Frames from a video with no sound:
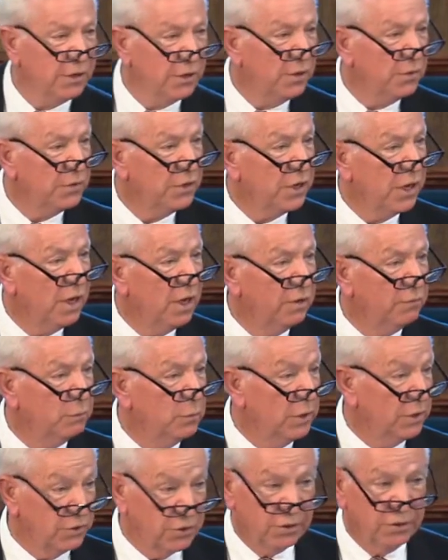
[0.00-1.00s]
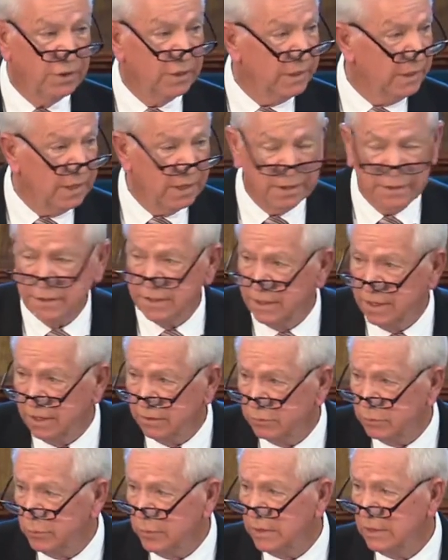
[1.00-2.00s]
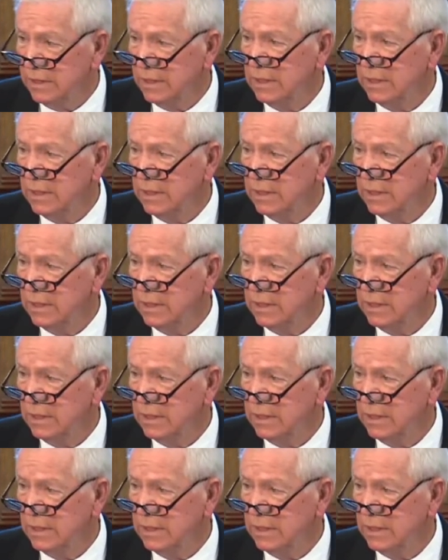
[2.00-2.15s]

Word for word: on the government, certainly not the government.